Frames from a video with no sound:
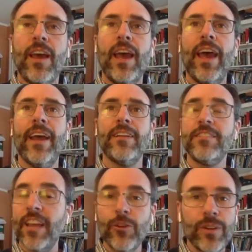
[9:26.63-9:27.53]
and
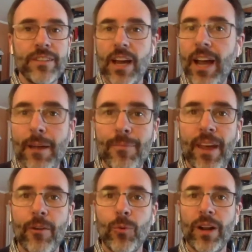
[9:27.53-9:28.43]
sacred time
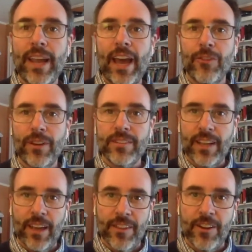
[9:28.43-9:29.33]
that we're gathering
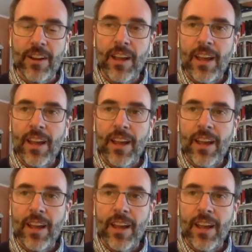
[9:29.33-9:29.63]
together.